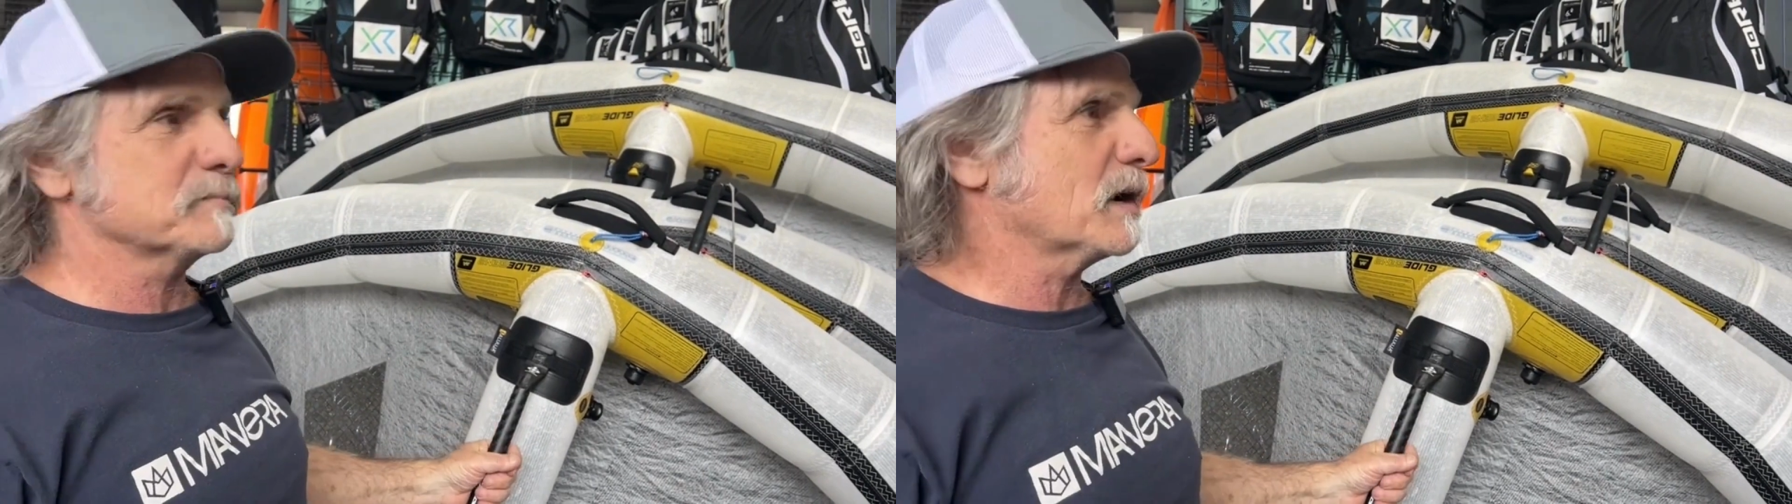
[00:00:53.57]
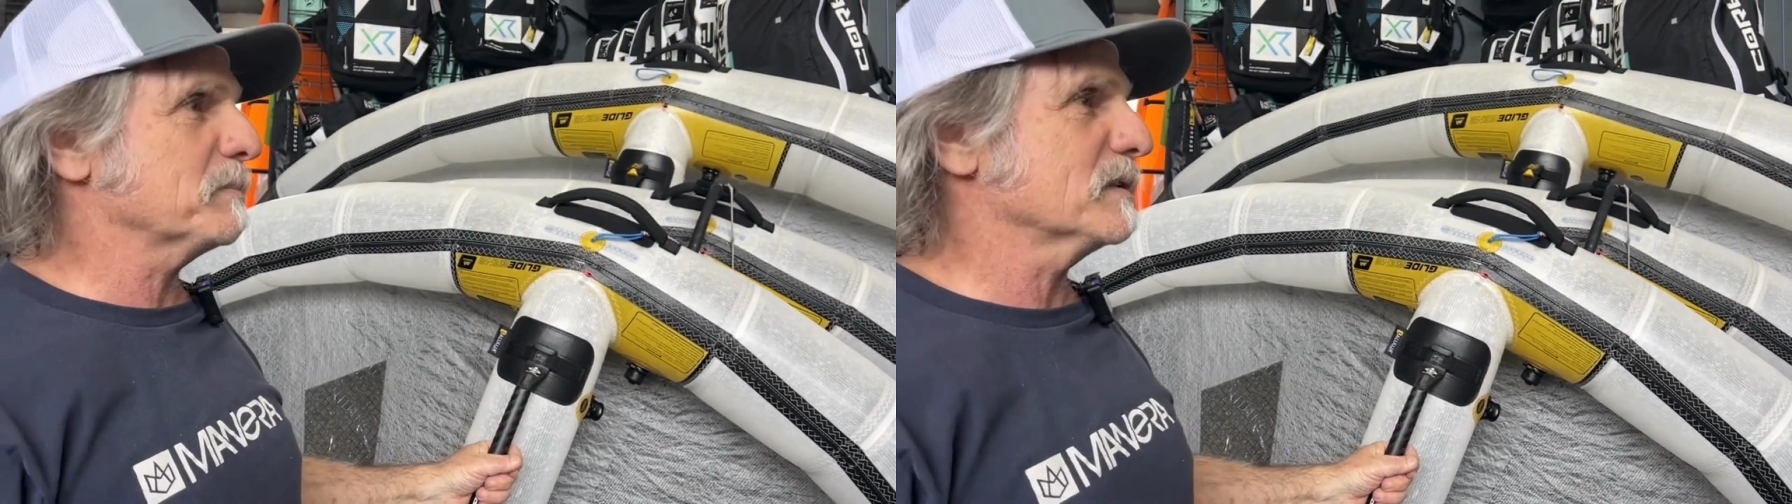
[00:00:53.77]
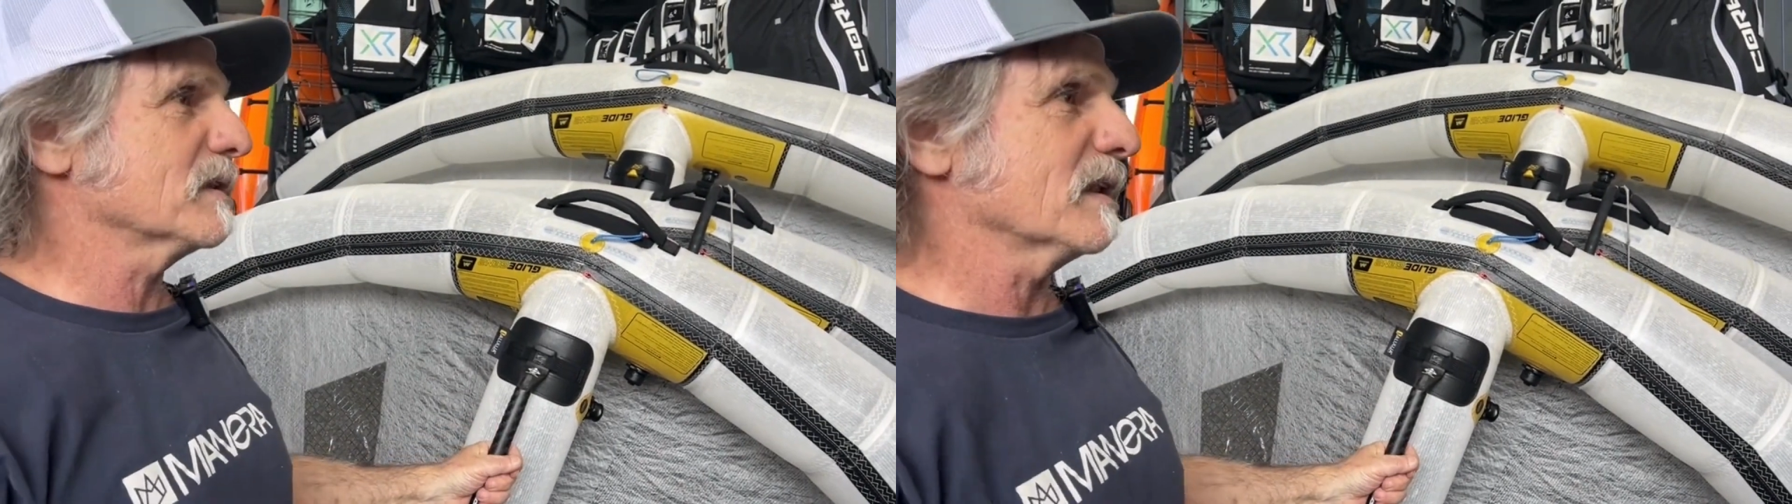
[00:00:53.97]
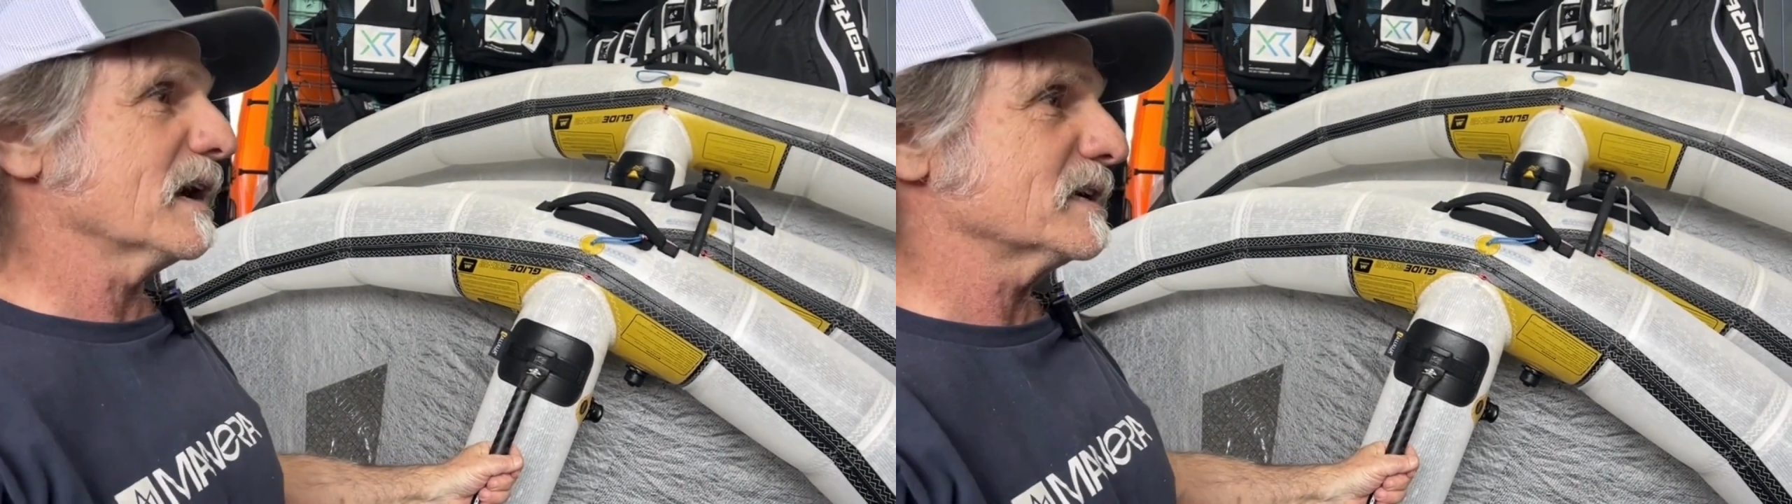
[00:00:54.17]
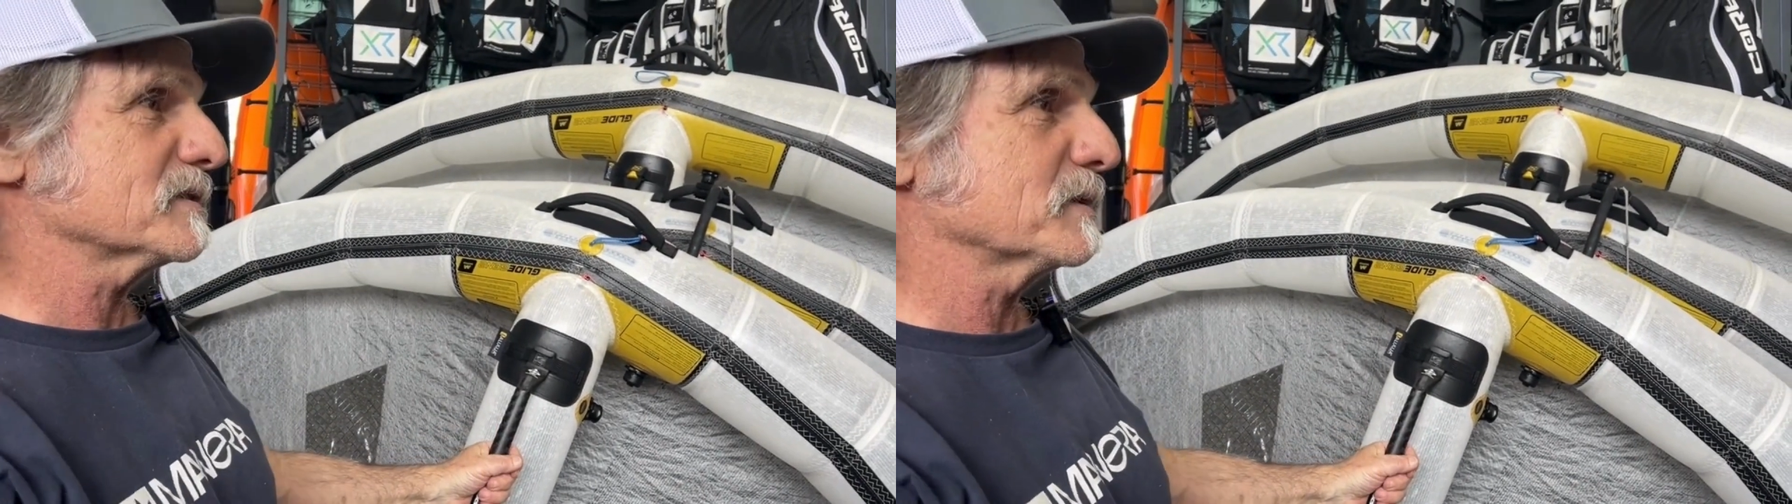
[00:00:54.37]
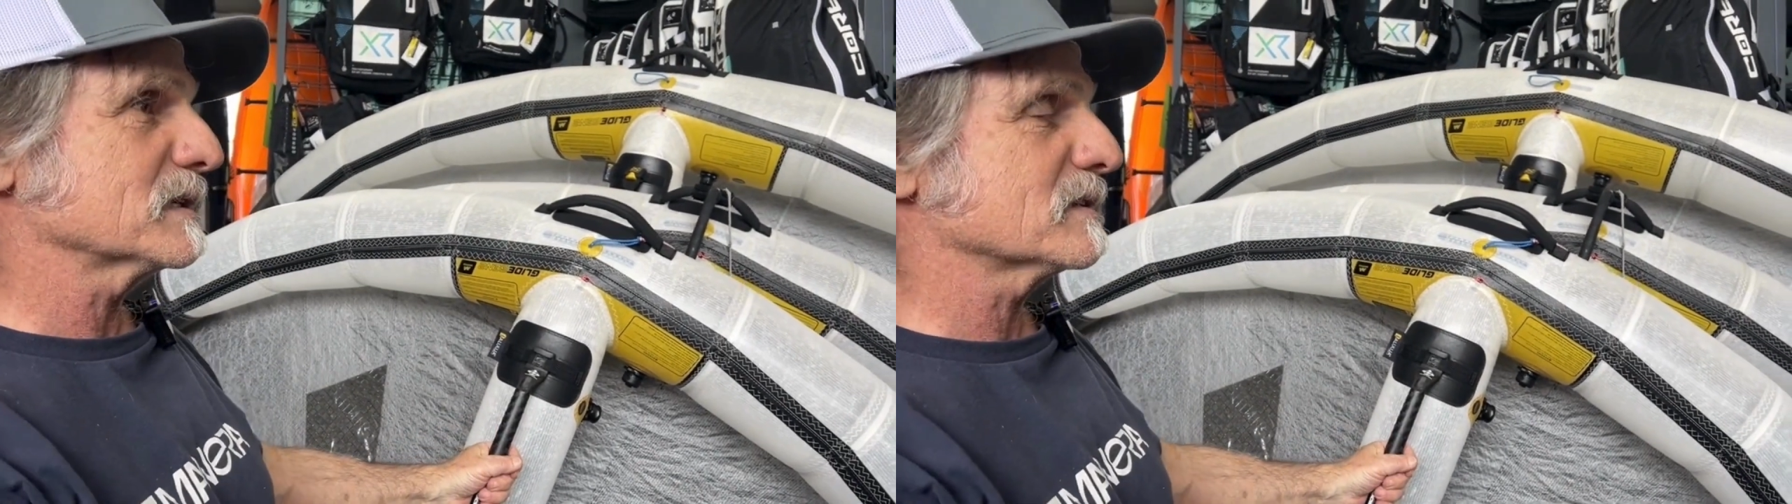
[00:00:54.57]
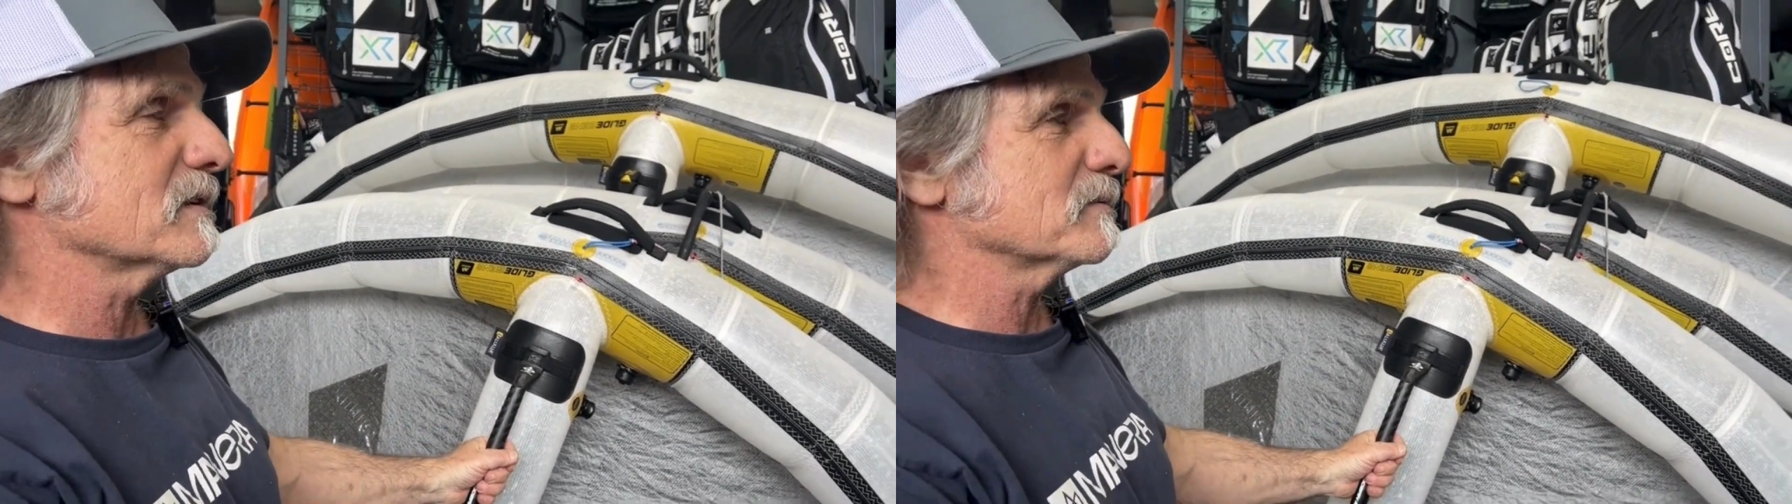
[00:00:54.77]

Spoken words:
wings. Probably the lightest wings